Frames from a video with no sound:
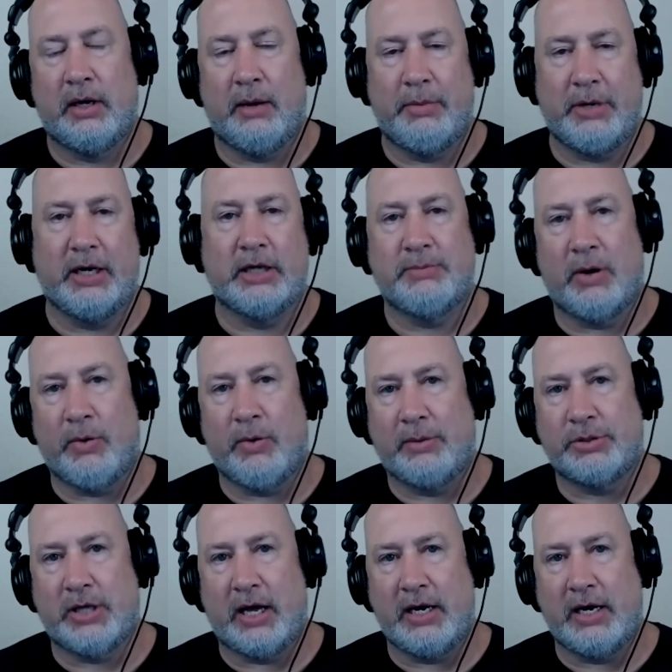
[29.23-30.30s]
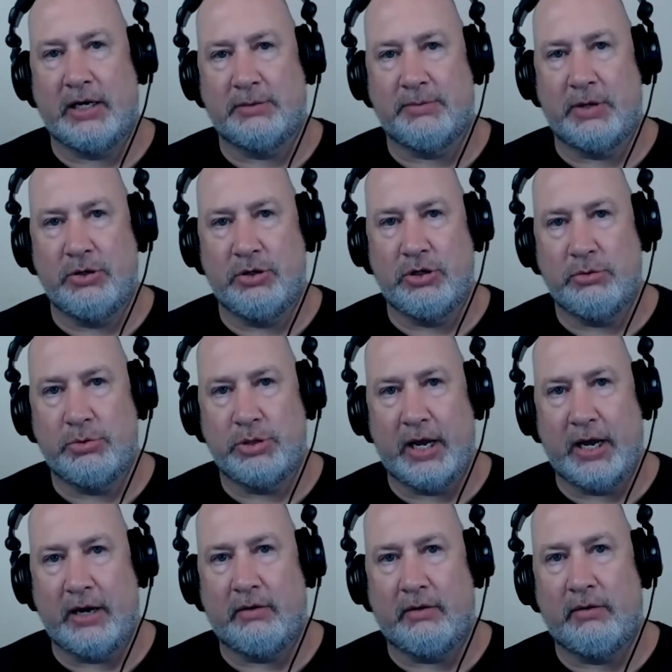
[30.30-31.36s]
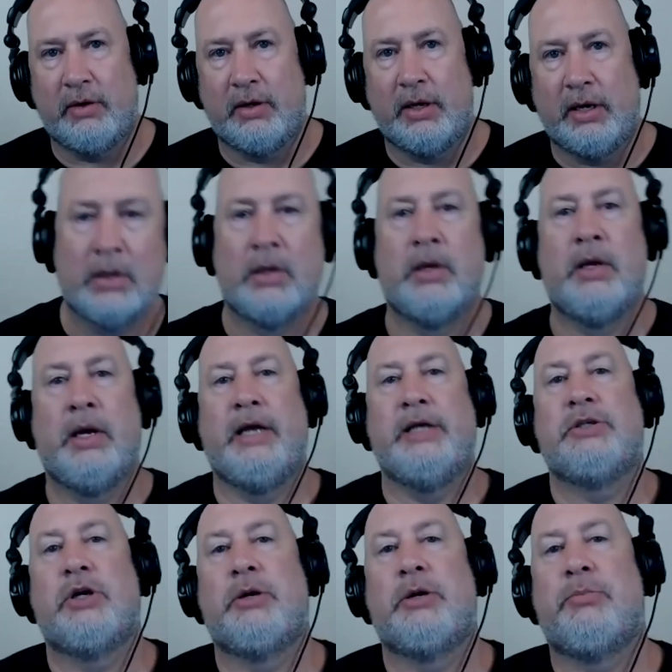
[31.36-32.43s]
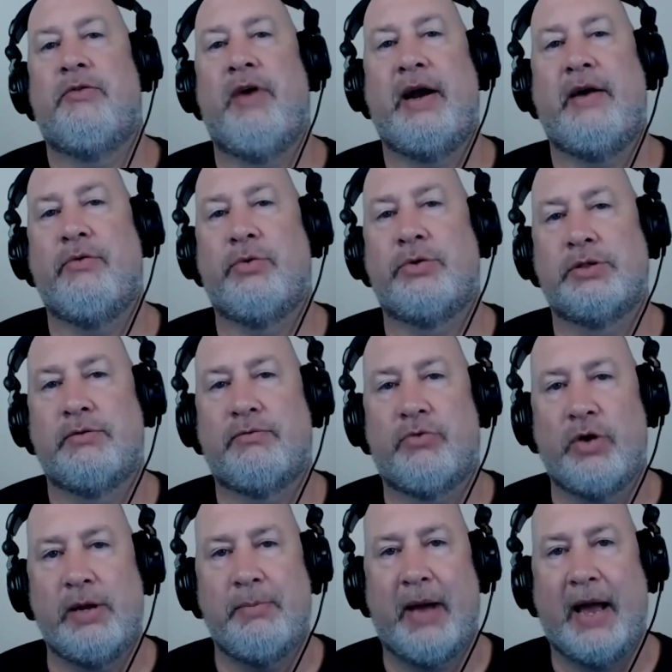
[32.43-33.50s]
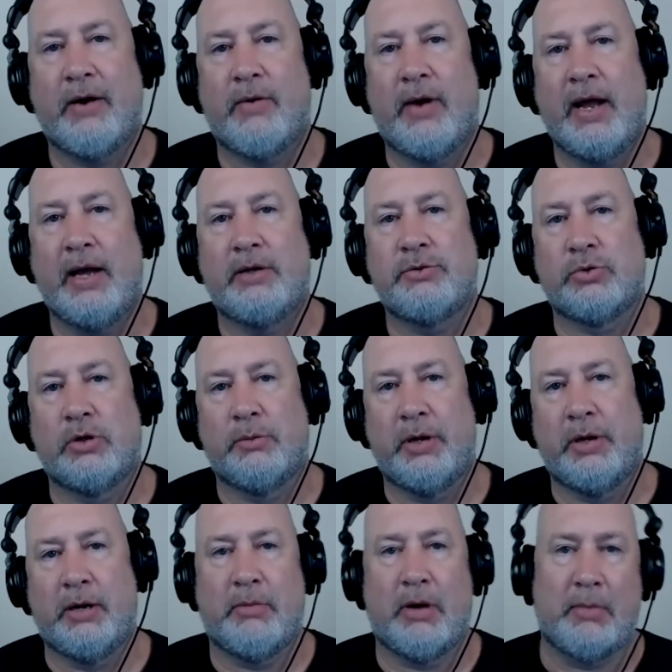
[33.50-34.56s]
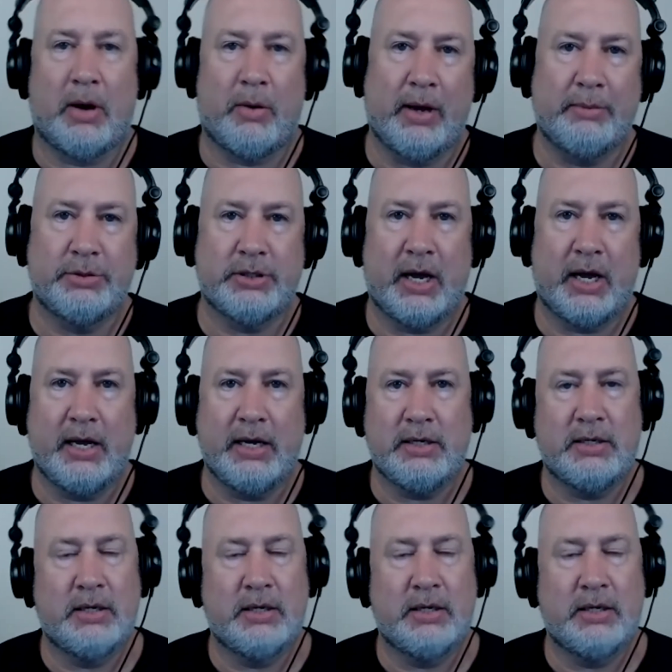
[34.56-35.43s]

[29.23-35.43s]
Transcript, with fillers: But he does my website. He does my YouTube channel. He's going to provide everyone some free backgrounds. We're going to put them on my website.